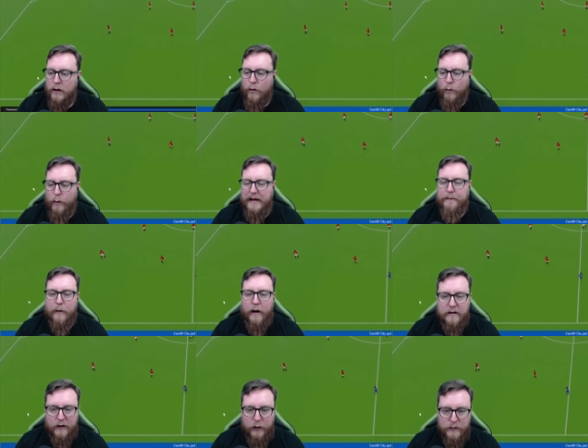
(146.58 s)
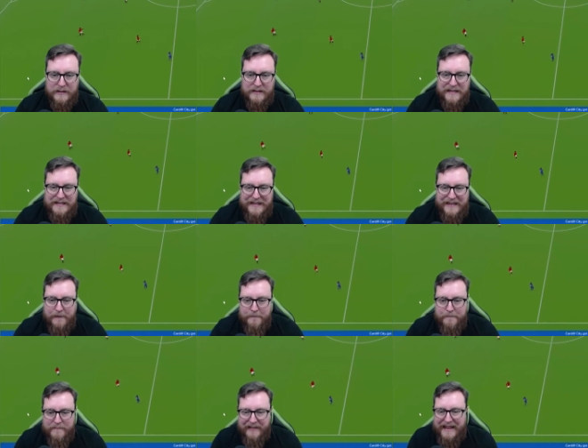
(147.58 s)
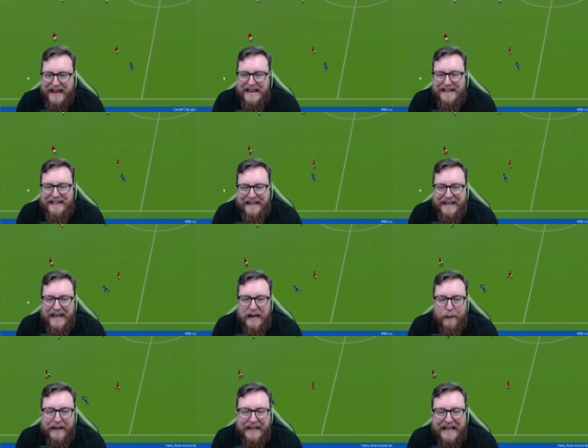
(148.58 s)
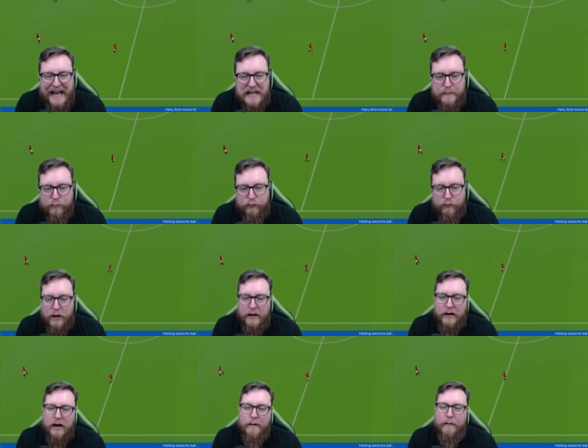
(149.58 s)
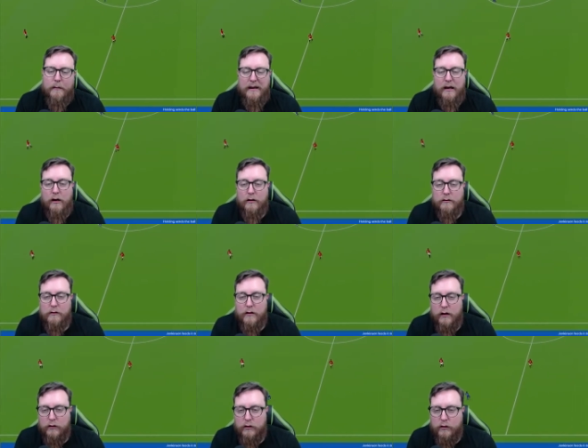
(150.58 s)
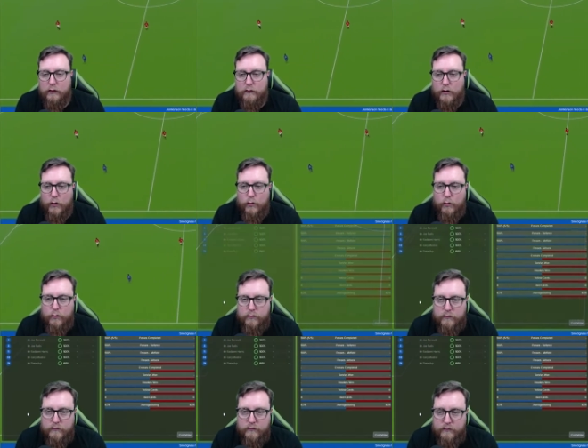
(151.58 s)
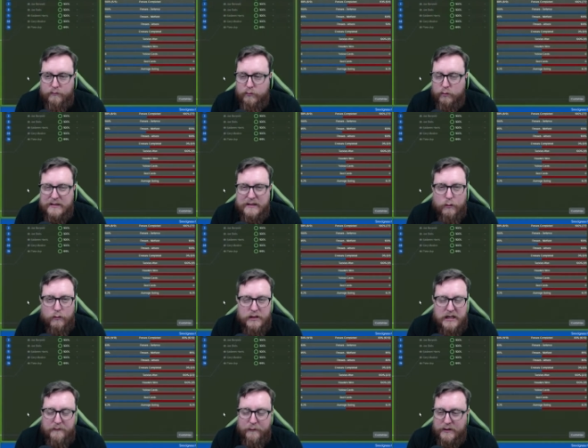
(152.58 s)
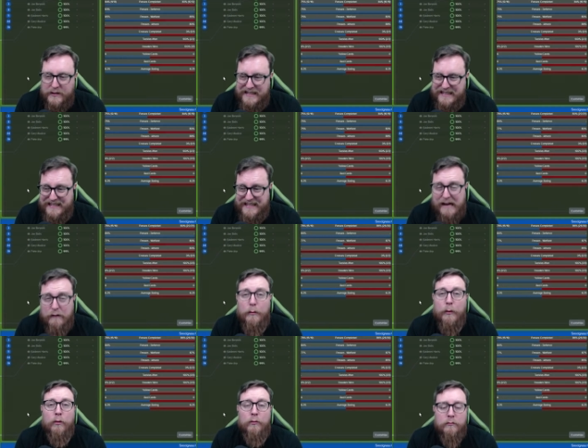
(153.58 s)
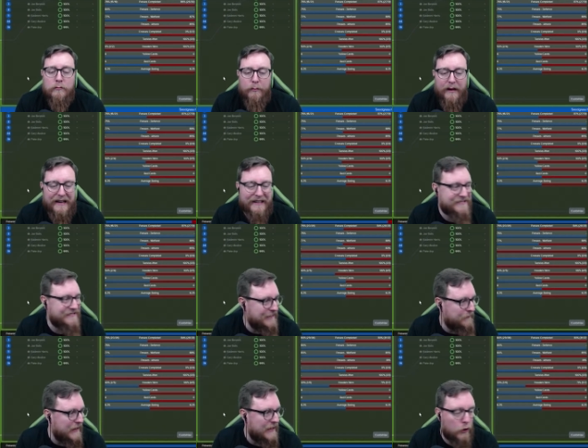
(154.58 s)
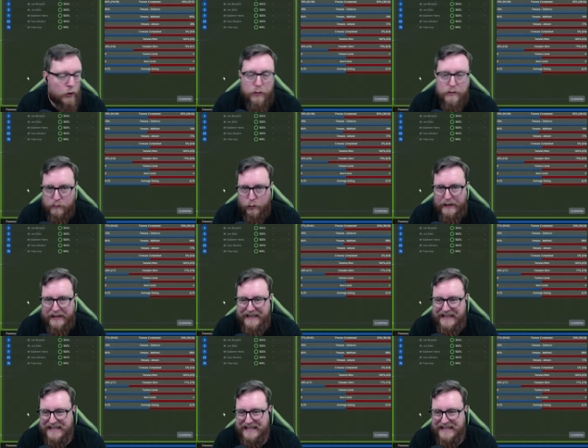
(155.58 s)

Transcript: We need Brighton to lose, essentially. Anything here, we can catch Brighton up. I mean, our goal, what's it called? Difference is terrible. But if they lose and we can get